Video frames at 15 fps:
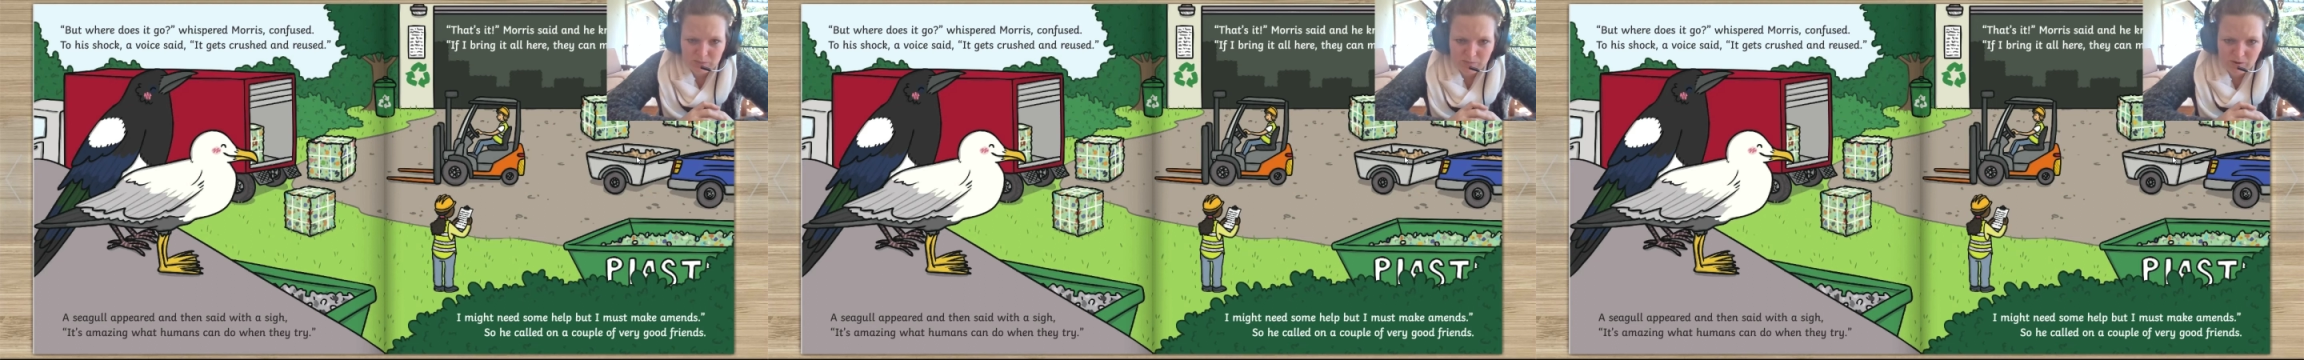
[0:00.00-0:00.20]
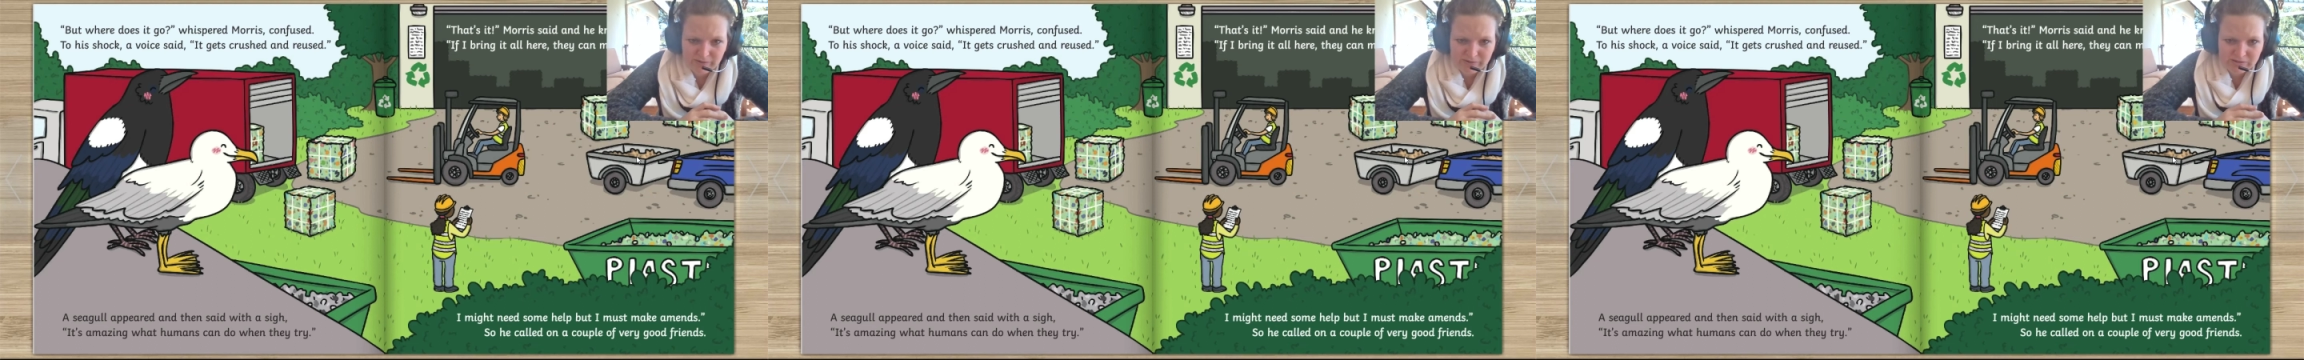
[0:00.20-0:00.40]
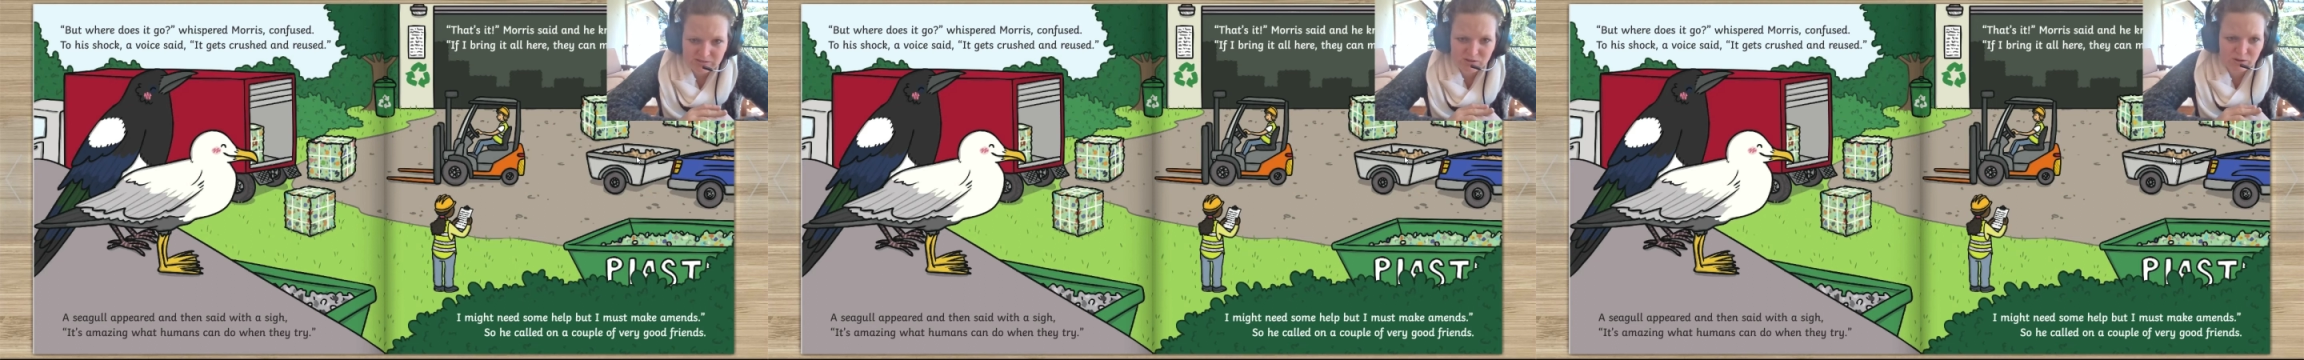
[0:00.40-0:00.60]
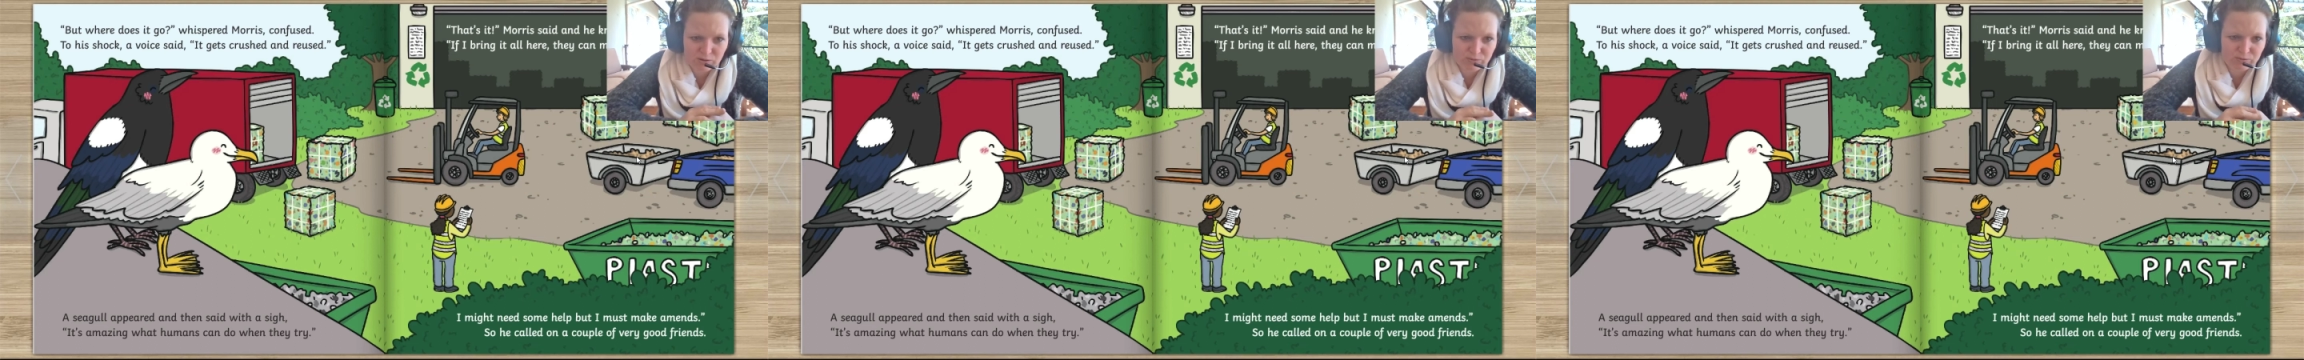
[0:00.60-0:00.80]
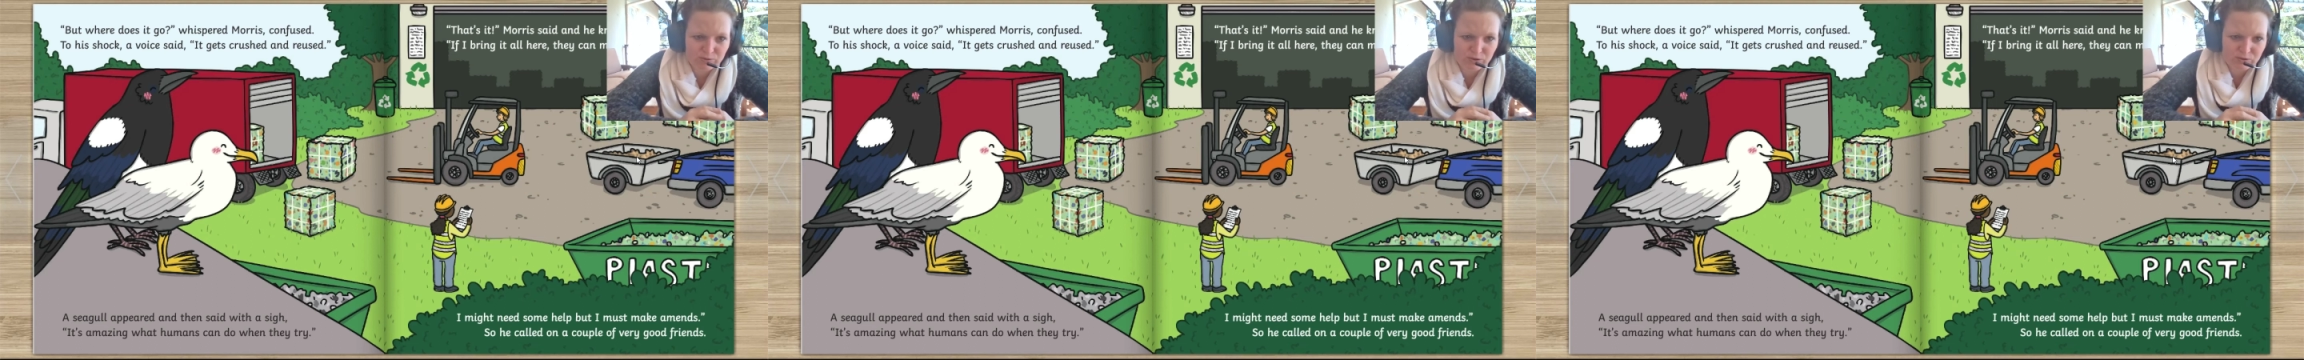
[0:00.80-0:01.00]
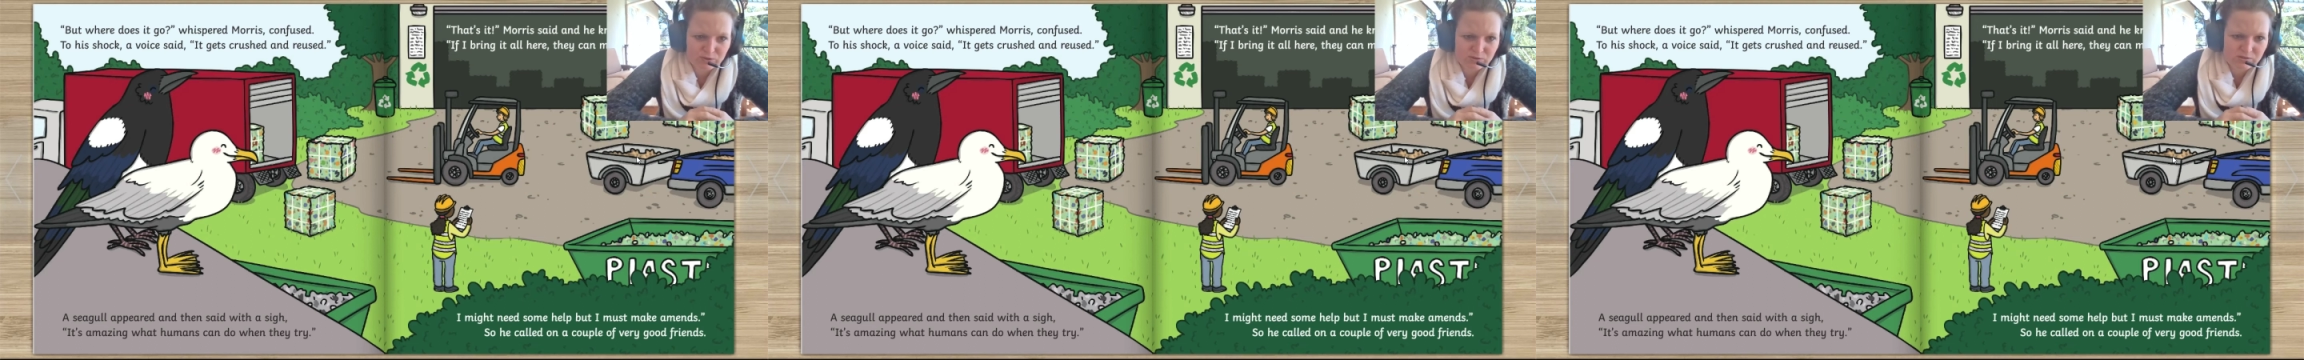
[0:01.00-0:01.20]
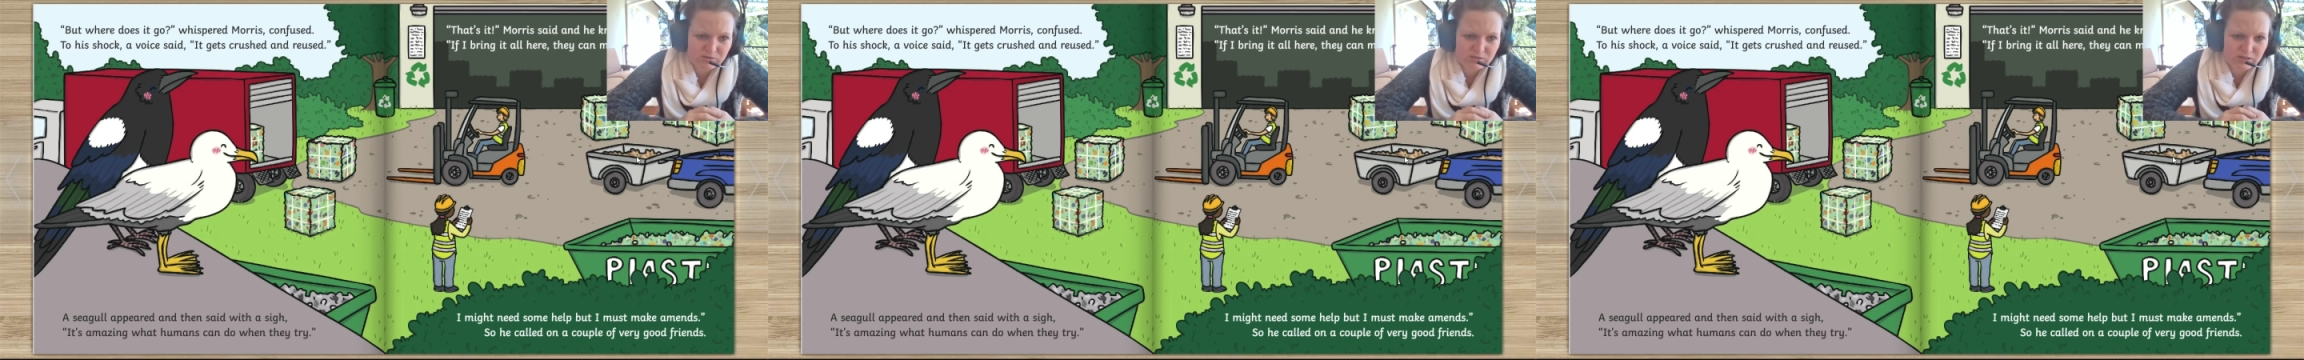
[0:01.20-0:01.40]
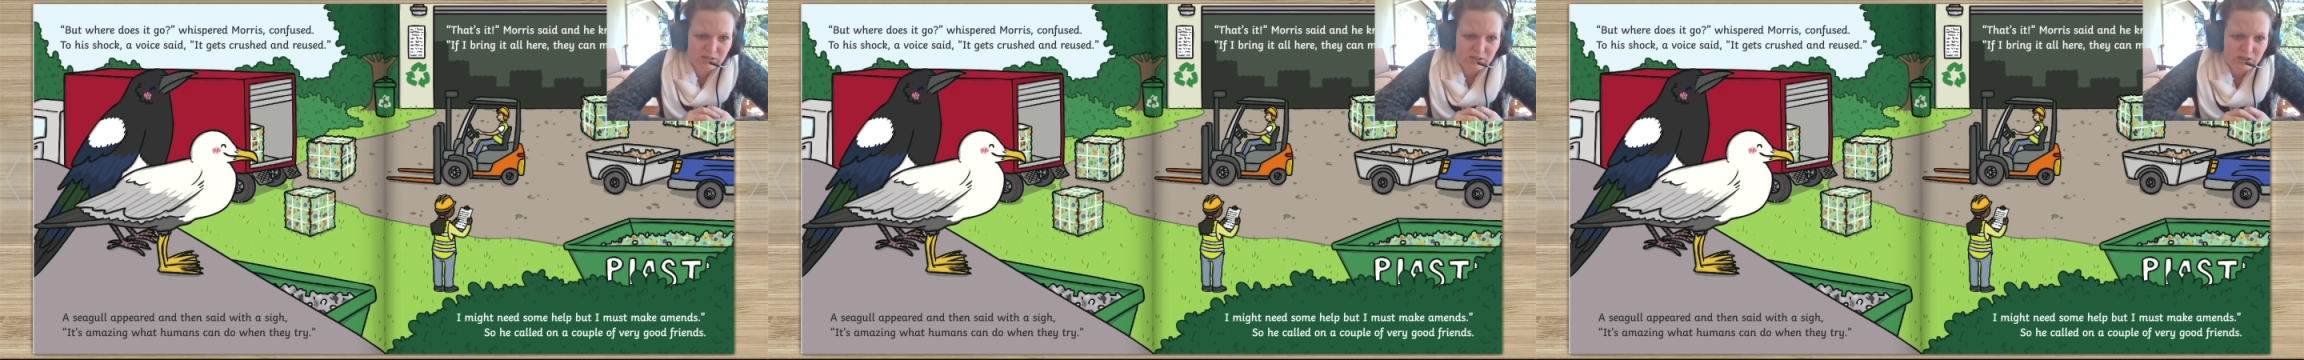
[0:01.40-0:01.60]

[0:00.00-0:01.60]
Morris, confused.